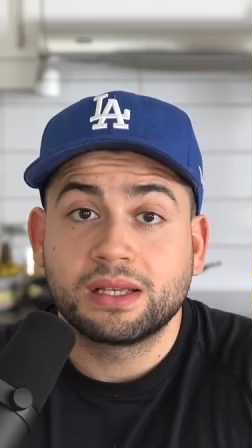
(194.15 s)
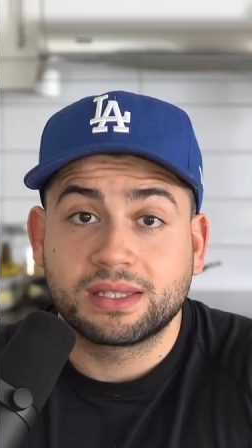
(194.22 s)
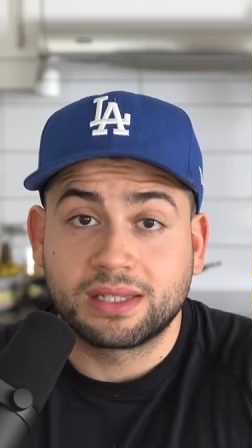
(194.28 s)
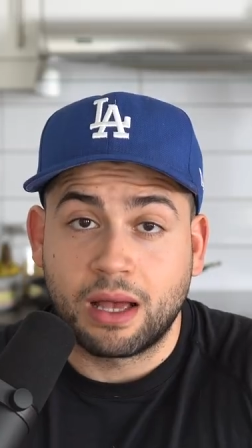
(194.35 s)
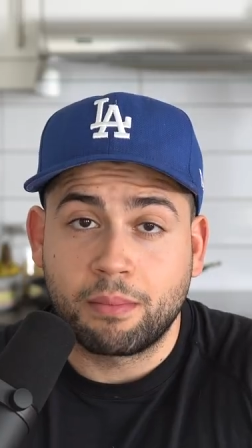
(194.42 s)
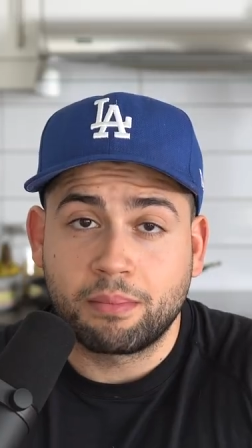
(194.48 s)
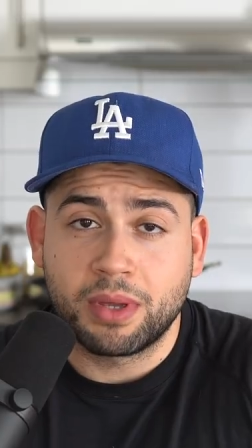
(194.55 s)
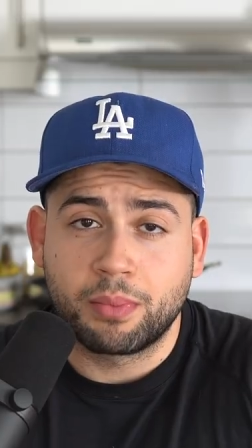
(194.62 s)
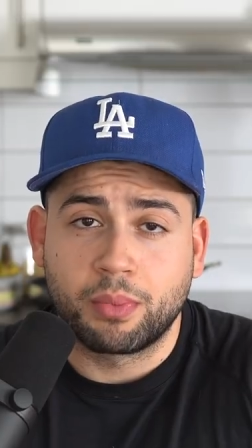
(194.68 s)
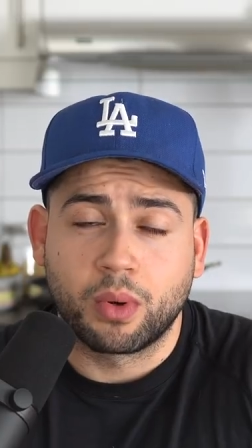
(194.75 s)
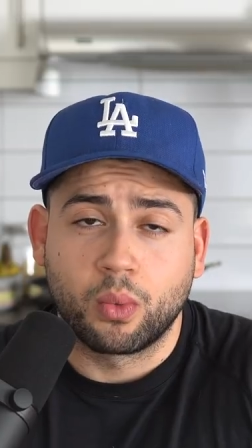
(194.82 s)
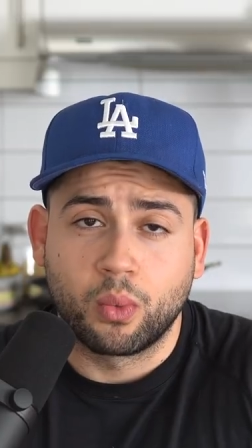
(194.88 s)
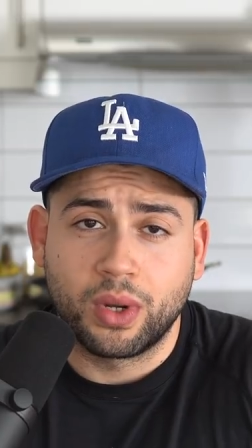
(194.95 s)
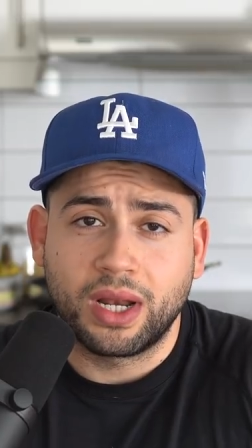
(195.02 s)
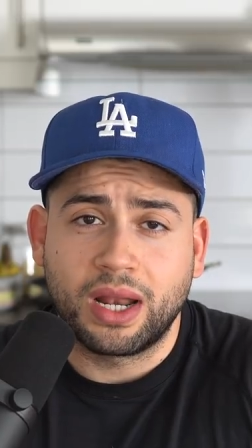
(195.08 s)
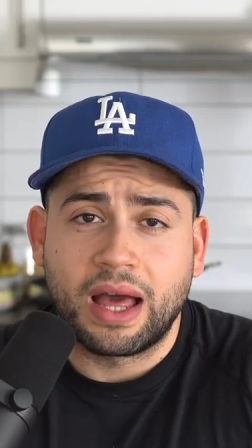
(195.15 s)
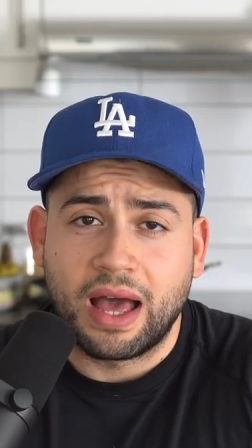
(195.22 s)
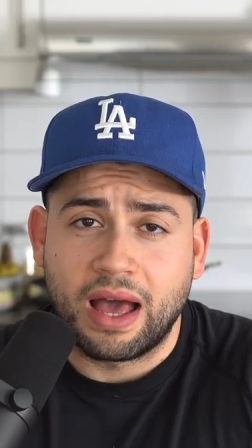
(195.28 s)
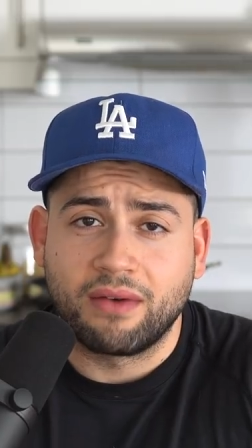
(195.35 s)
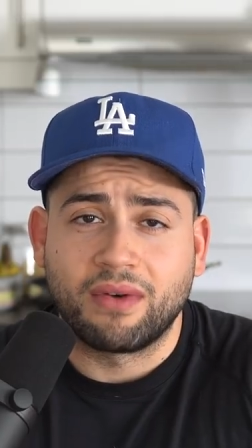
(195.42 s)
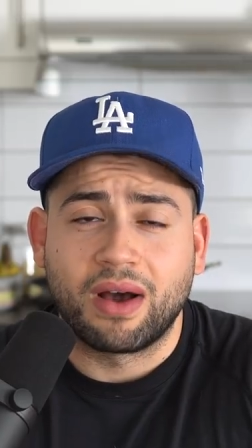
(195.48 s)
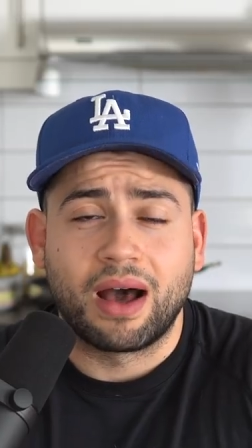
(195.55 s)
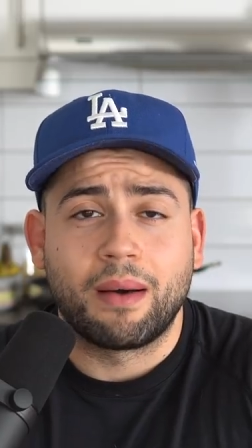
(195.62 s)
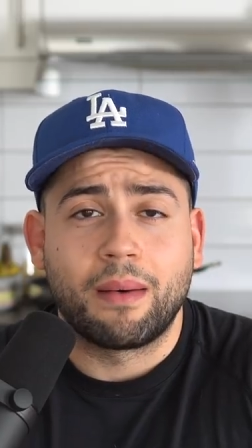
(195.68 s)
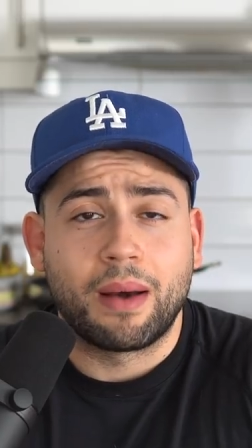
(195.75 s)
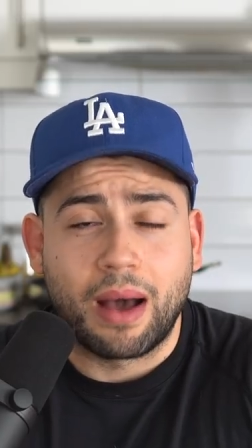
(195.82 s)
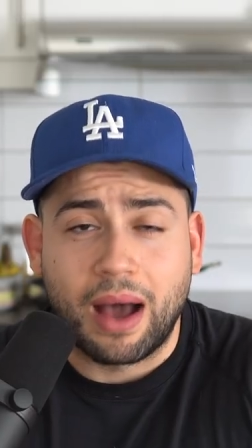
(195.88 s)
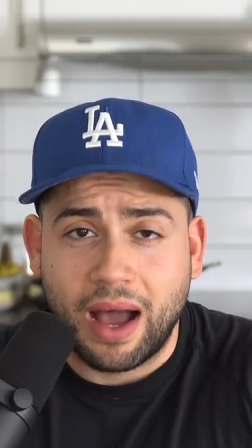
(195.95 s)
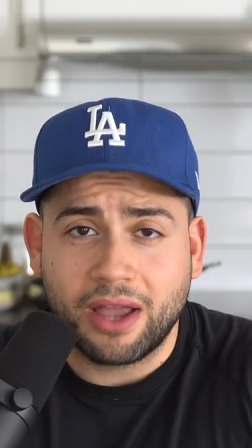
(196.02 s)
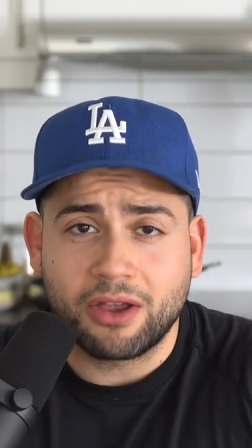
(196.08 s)
Some people will have a
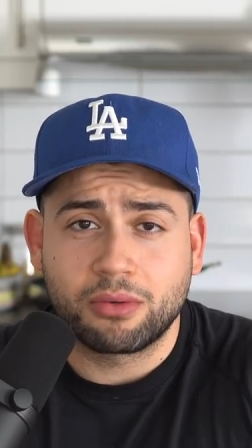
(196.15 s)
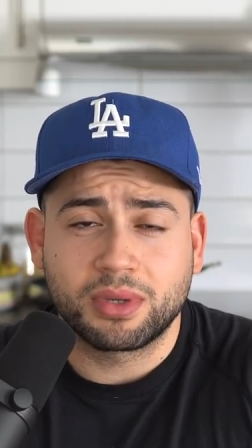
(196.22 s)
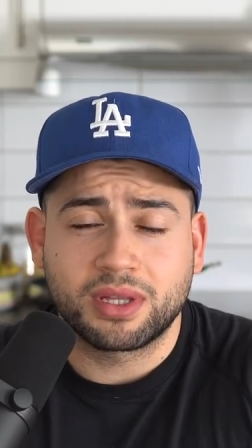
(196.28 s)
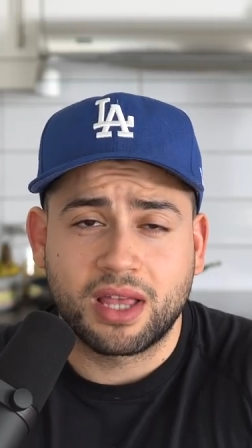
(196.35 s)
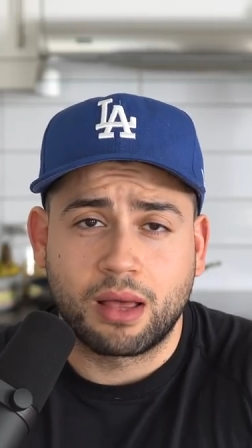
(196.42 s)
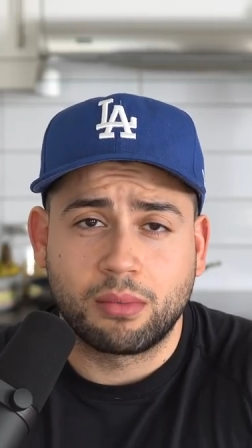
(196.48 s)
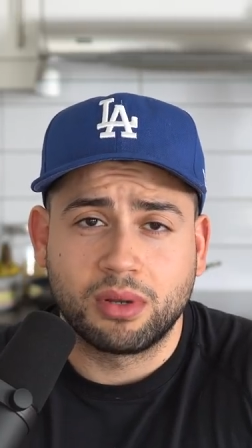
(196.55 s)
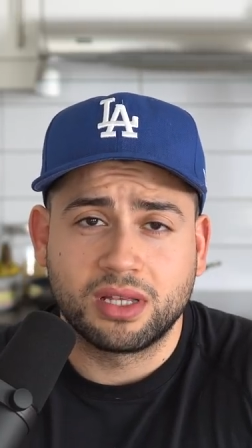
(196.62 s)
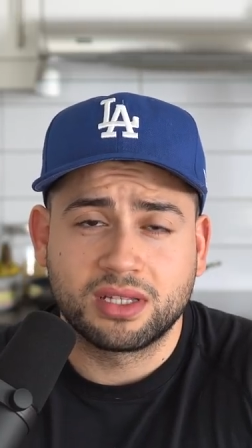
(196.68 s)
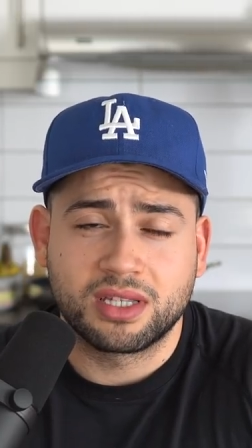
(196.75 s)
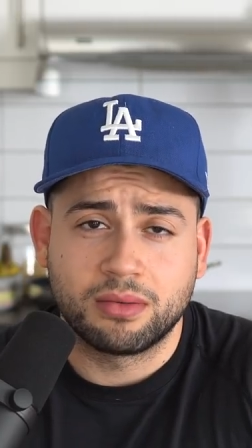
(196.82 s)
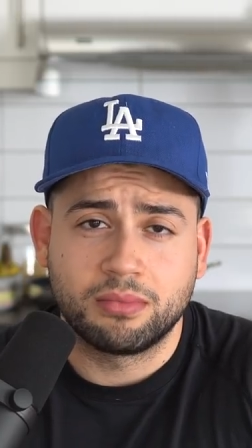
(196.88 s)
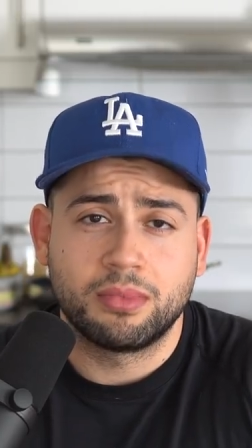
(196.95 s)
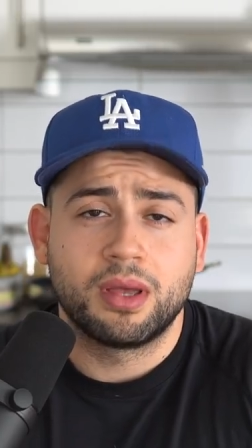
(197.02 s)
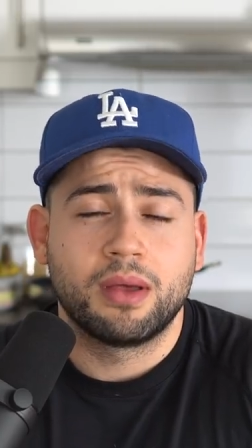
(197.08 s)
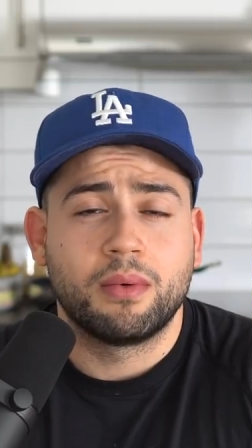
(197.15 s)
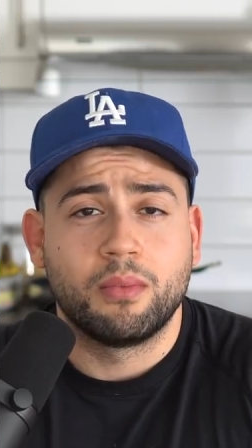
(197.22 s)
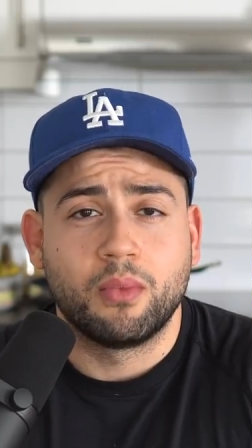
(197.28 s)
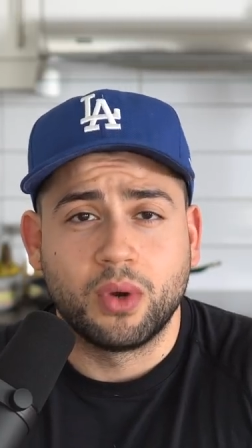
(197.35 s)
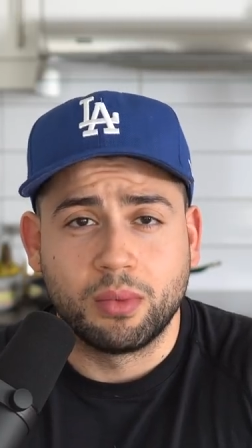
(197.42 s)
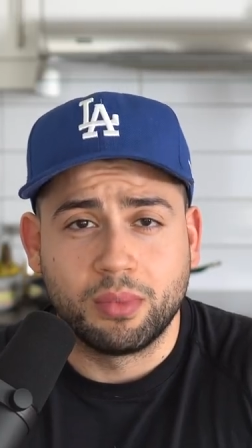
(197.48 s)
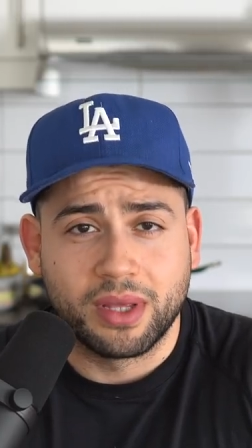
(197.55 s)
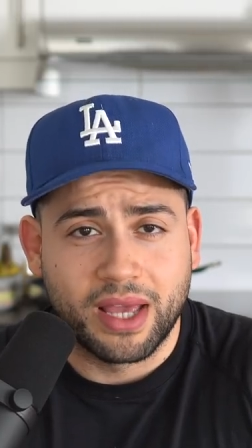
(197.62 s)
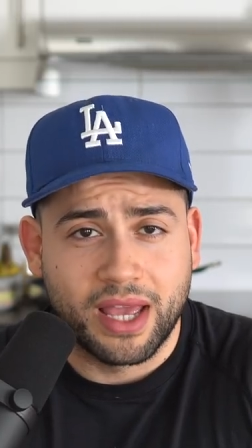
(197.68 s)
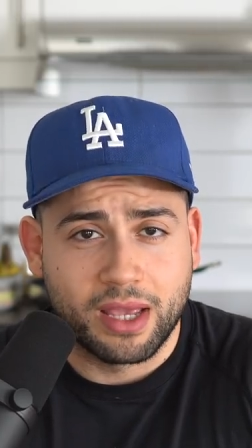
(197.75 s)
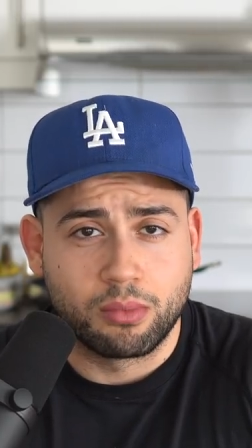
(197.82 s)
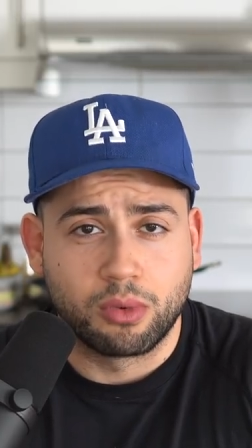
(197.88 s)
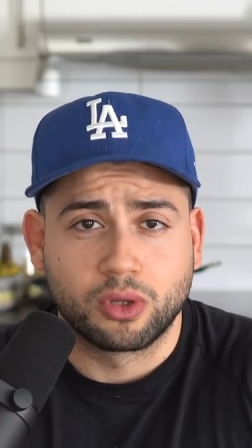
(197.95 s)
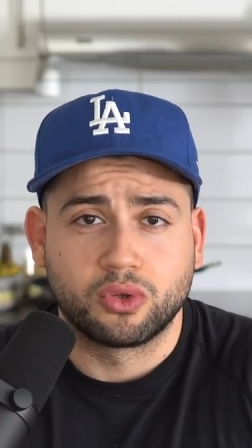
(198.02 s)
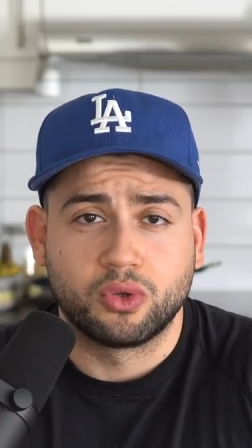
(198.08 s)
higher metabolism, will be
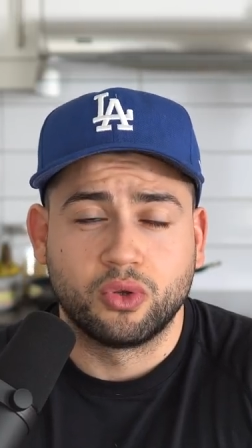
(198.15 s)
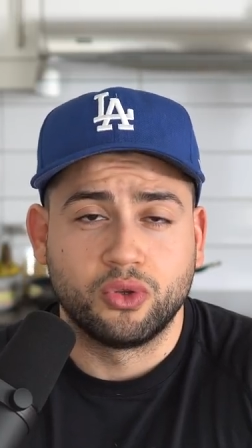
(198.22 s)
able to